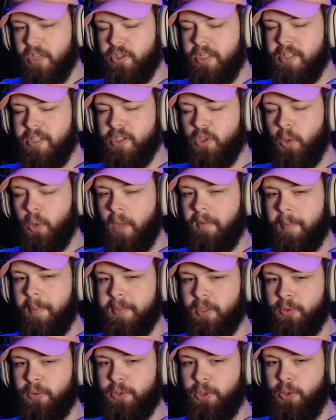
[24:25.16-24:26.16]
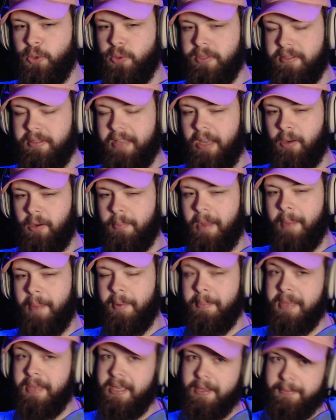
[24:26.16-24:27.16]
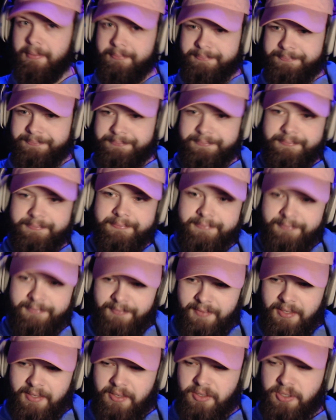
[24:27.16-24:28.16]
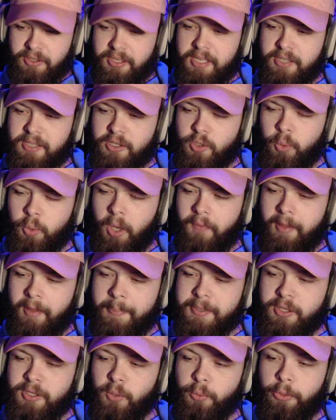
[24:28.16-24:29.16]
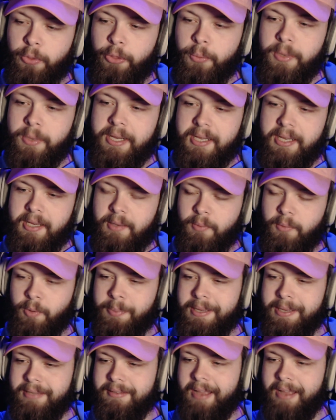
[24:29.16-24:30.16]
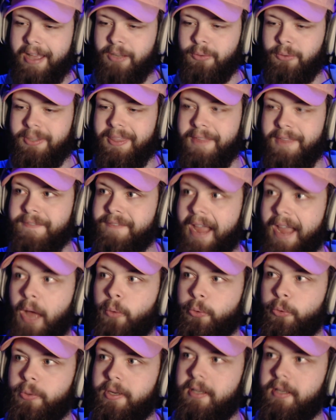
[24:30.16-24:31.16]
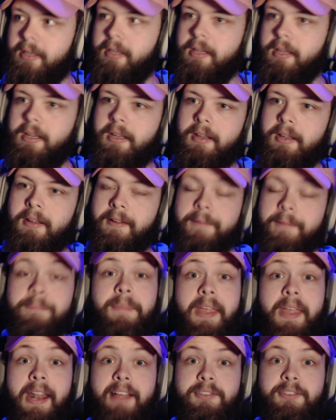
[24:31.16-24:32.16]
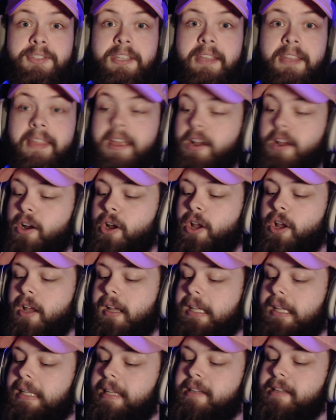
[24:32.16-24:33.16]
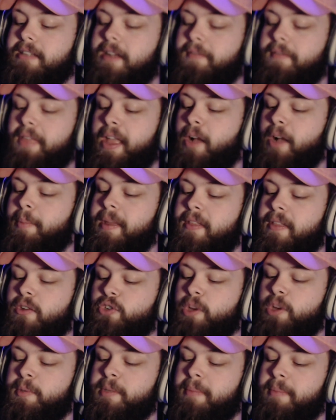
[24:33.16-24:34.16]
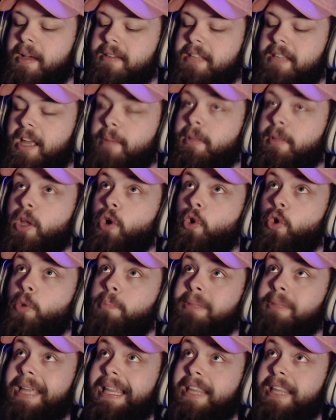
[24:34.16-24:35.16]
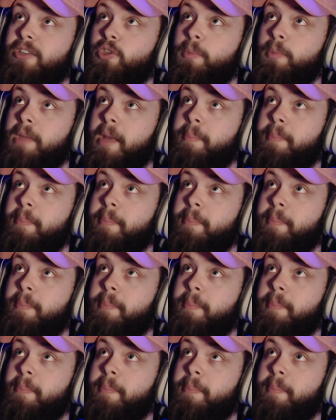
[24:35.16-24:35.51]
Season 12, Episode 2 is entitled Mamma Mia. Season 12, Episode 3 will be entitled The Foundry. And I'll see you there. Links and everything will be in the description box down below. Playlist will